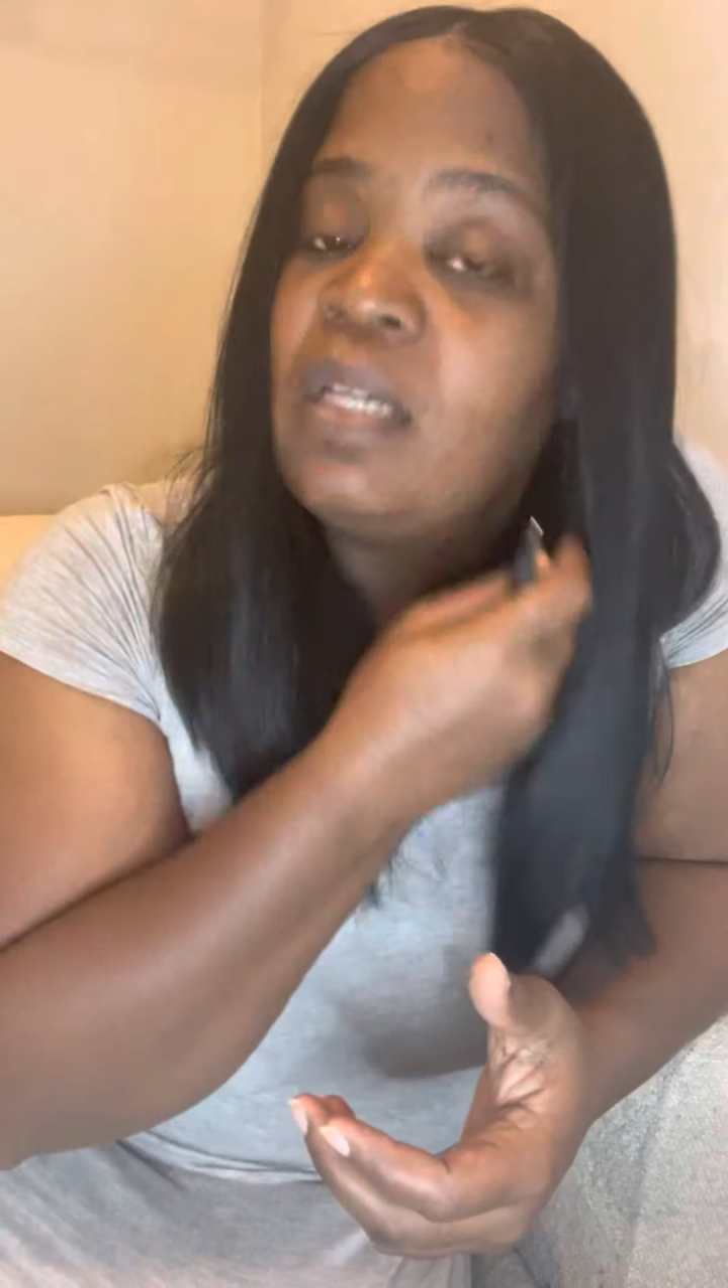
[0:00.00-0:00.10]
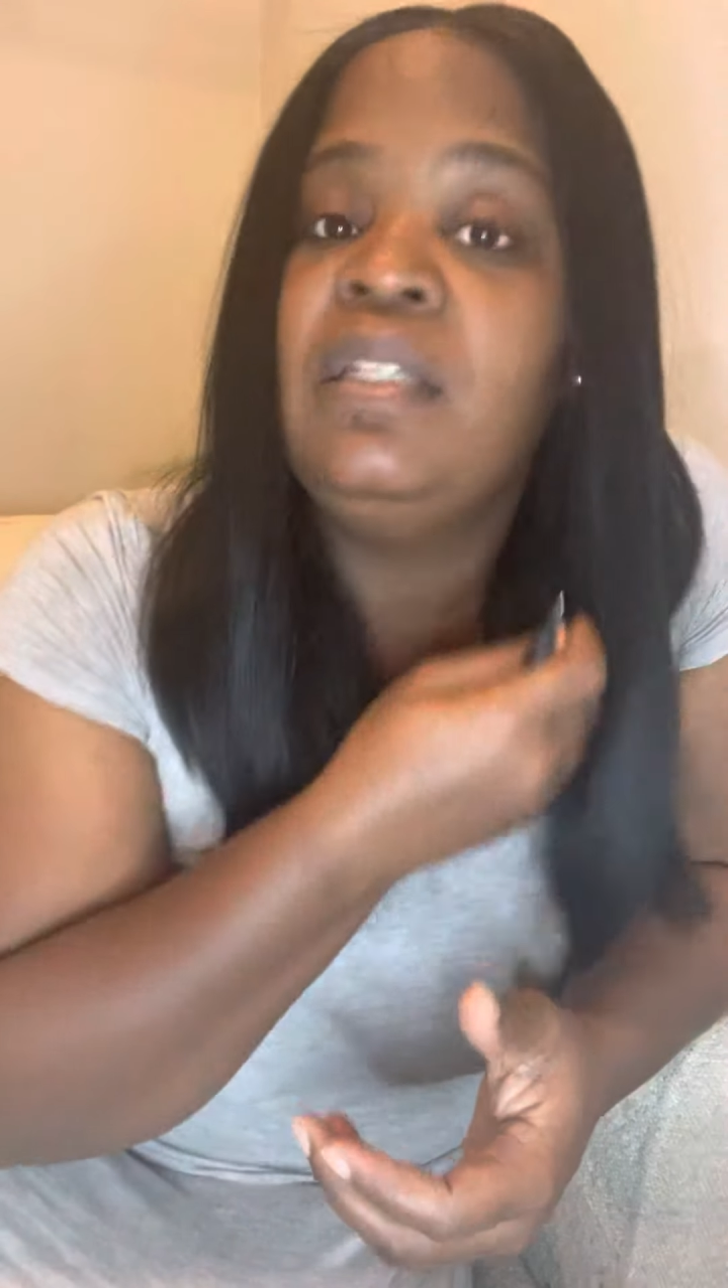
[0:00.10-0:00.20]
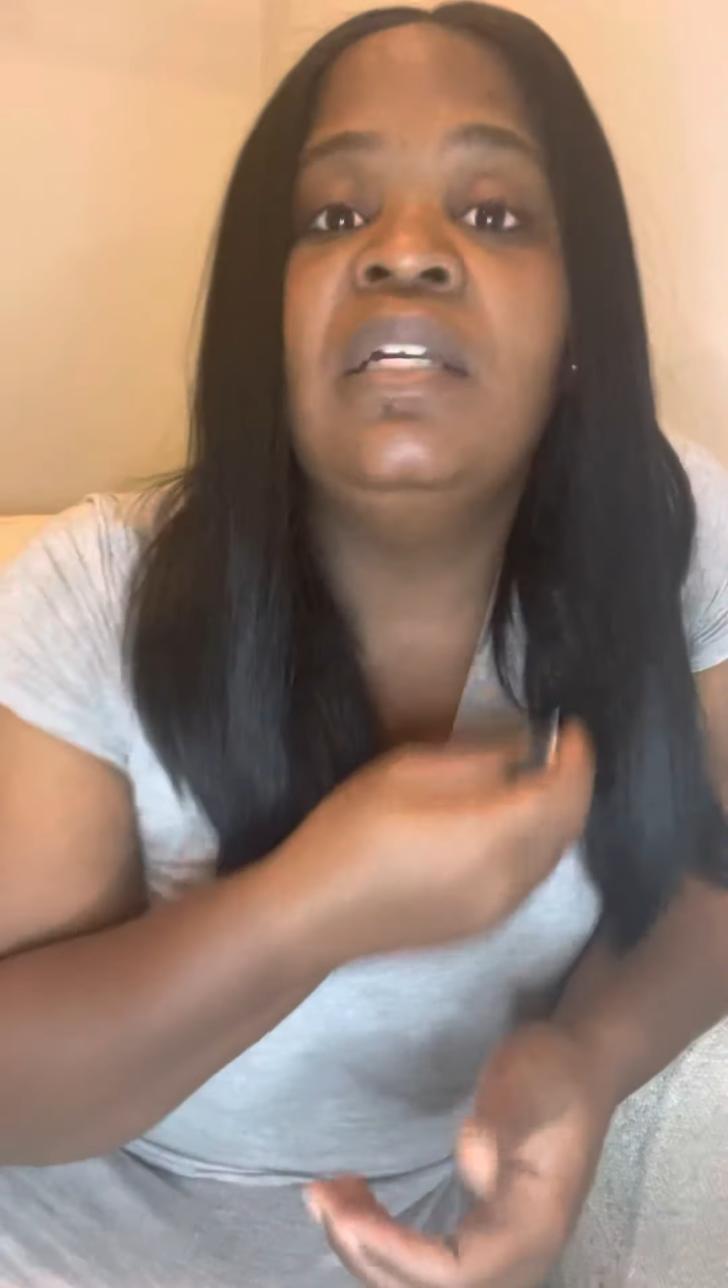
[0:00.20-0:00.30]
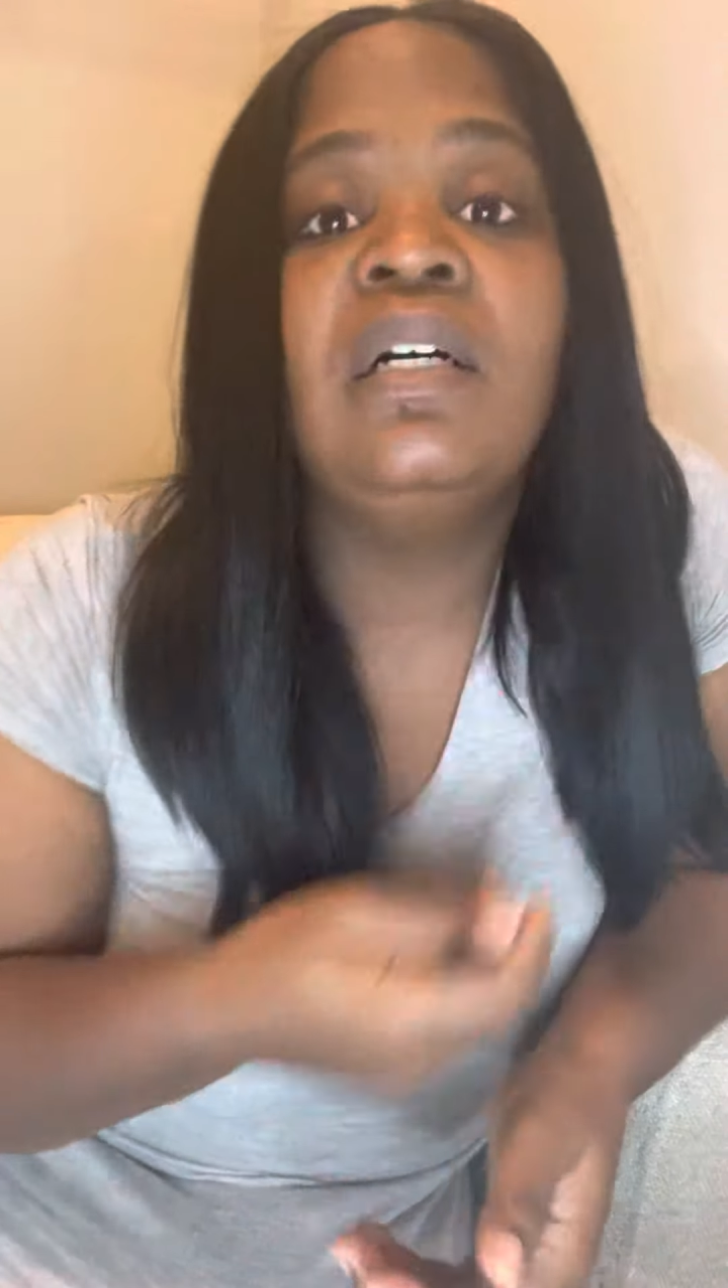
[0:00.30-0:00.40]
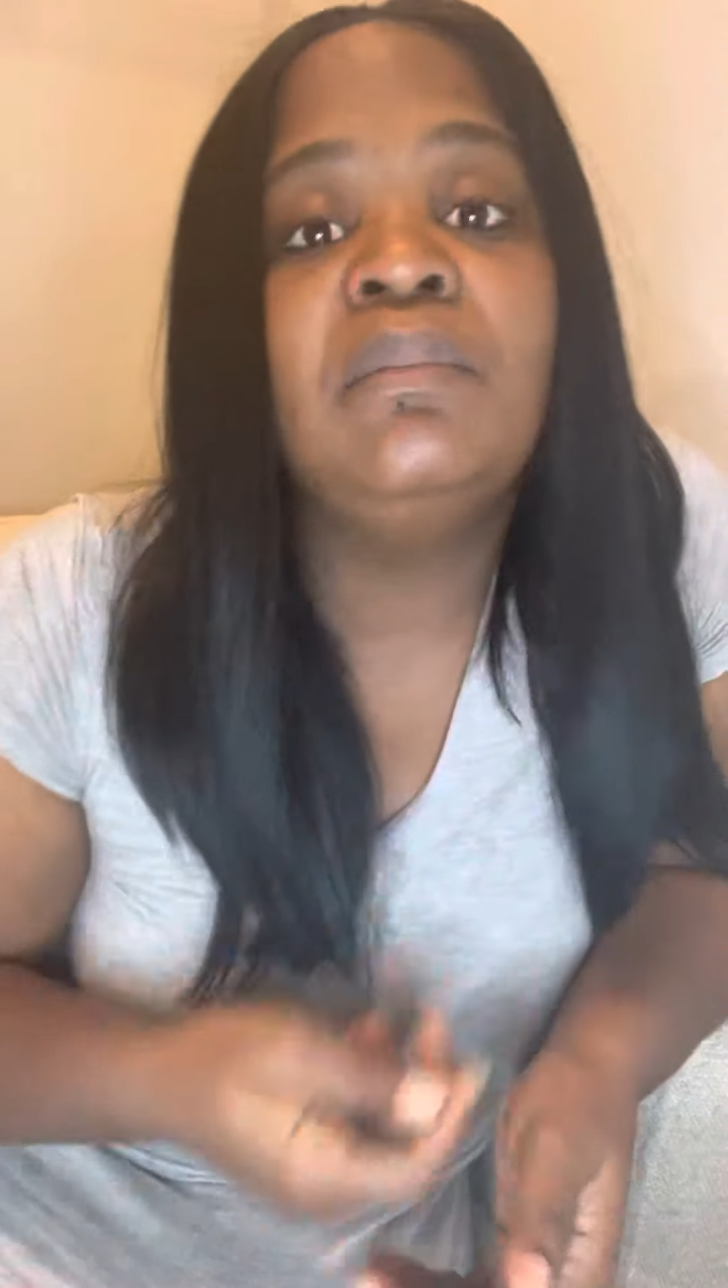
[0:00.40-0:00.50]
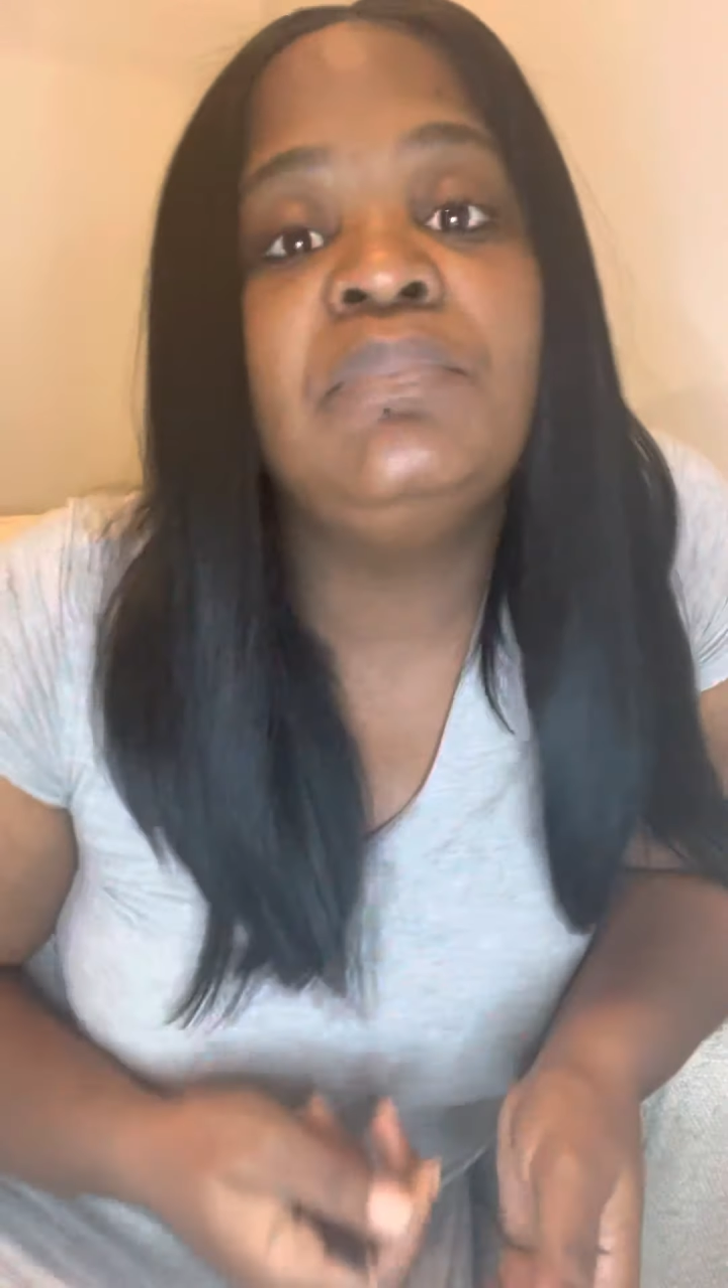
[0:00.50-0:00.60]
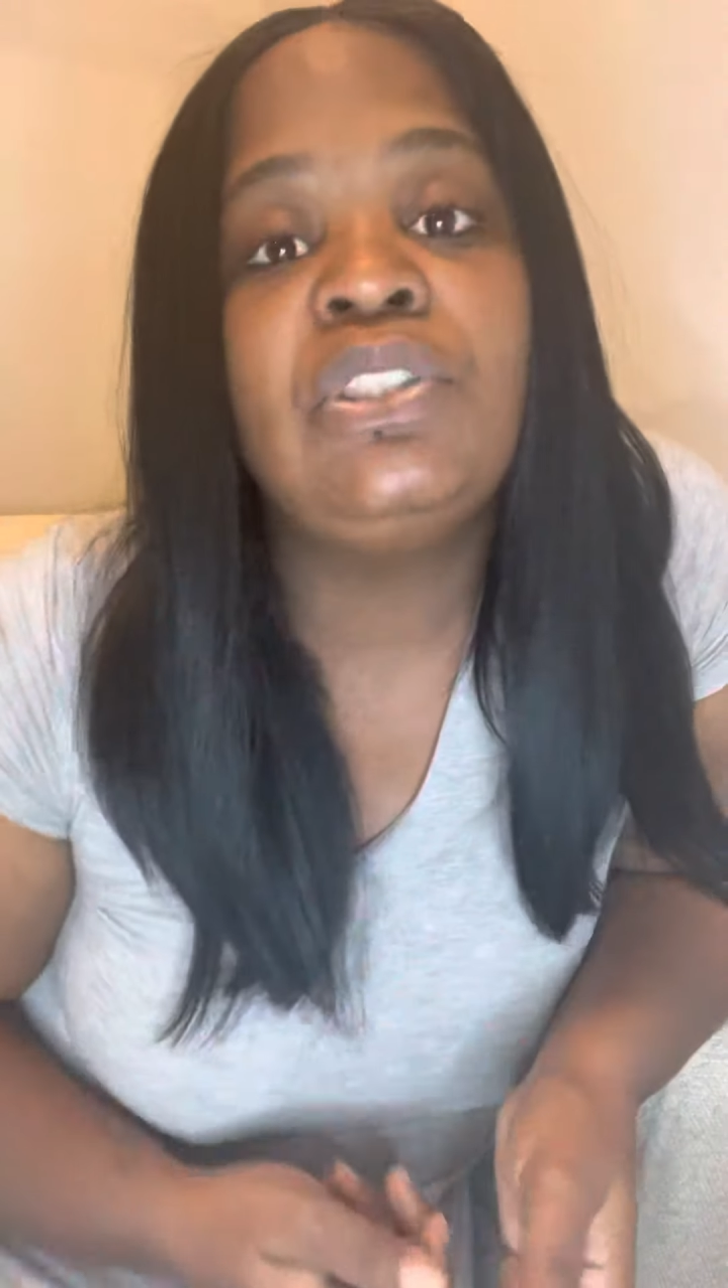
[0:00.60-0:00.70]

numb